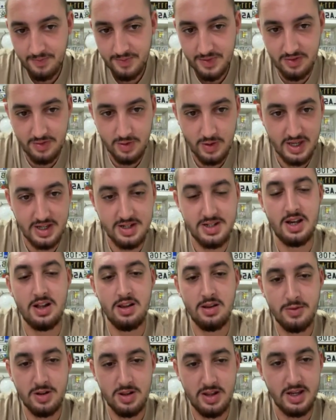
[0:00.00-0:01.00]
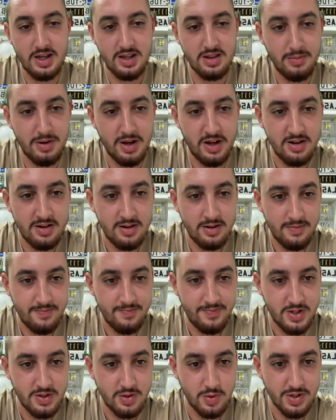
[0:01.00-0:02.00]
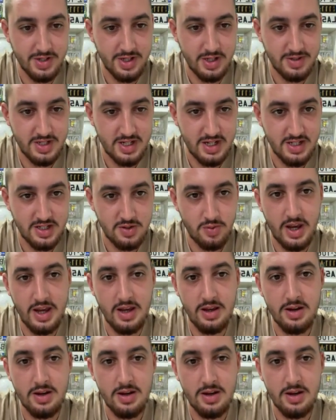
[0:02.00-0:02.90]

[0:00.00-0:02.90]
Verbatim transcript: if you can't tell I'm clicking the button, the tooltip stays away